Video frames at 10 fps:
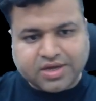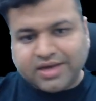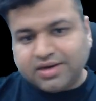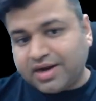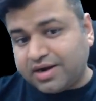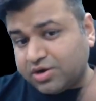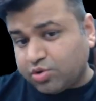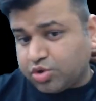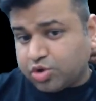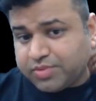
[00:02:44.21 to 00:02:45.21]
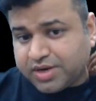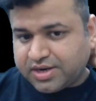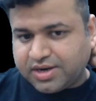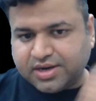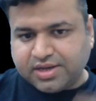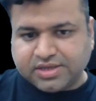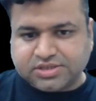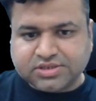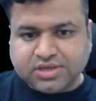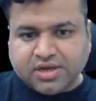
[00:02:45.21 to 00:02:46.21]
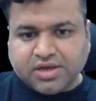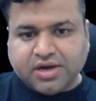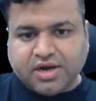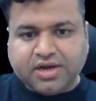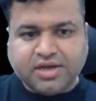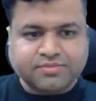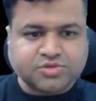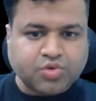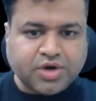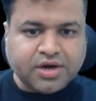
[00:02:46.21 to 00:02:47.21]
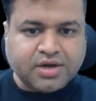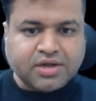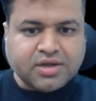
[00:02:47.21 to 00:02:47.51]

10 and 2 cubed, 880, yes. 80 m squared.